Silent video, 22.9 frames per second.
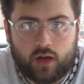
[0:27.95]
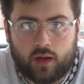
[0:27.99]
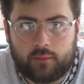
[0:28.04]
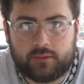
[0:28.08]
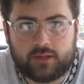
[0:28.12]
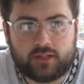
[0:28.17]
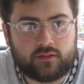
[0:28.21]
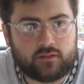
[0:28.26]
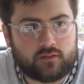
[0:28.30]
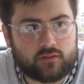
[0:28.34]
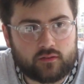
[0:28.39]
I
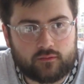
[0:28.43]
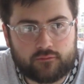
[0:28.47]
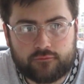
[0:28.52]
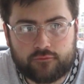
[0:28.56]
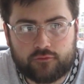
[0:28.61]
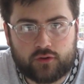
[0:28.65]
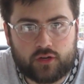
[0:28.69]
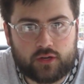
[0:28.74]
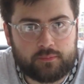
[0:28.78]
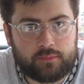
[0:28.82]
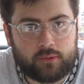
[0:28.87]
mean,
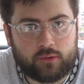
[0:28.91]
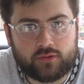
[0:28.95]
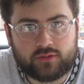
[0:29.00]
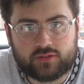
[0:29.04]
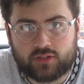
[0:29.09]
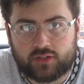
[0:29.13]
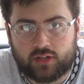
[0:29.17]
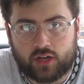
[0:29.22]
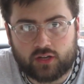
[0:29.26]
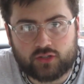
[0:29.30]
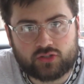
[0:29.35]
3-point
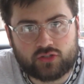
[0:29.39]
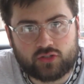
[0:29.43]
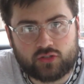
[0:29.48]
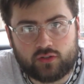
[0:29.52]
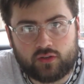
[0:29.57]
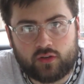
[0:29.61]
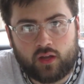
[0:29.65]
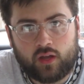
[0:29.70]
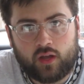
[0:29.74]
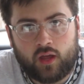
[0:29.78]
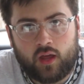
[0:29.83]

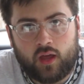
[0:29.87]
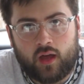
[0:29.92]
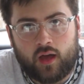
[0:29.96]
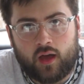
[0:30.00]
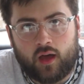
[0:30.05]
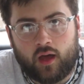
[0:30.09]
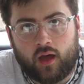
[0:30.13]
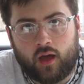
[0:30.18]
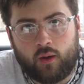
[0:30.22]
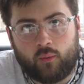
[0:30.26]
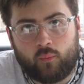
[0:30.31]
deduction
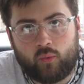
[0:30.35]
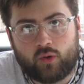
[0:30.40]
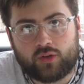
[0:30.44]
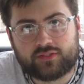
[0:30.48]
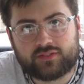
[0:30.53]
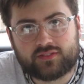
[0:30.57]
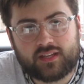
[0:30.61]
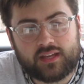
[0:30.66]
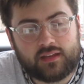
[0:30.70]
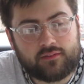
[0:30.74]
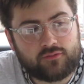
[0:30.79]

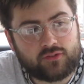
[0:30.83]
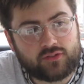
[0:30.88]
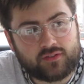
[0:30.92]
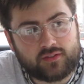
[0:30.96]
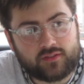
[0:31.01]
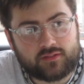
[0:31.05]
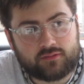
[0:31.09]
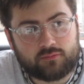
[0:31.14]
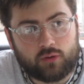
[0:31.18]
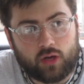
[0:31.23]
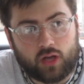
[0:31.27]
was
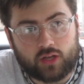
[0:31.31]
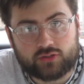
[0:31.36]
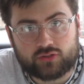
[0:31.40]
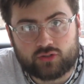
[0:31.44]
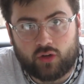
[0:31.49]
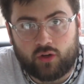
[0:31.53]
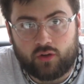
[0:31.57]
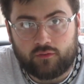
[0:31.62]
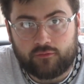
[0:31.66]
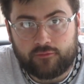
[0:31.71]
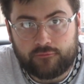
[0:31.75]
given to us
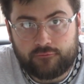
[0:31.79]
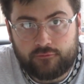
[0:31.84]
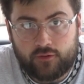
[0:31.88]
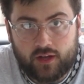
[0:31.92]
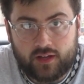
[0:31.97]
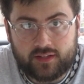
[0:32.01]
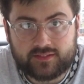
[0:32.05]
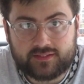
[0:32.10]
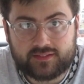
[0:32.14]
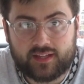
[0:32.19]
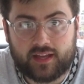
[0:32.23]
on
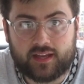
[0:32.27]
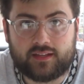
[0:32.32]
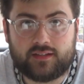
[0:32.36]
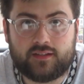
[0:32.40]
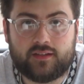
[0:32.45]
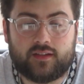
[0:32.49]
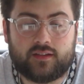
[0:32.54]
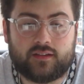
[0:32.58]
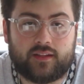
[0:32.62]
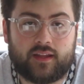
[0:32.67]
Thursday.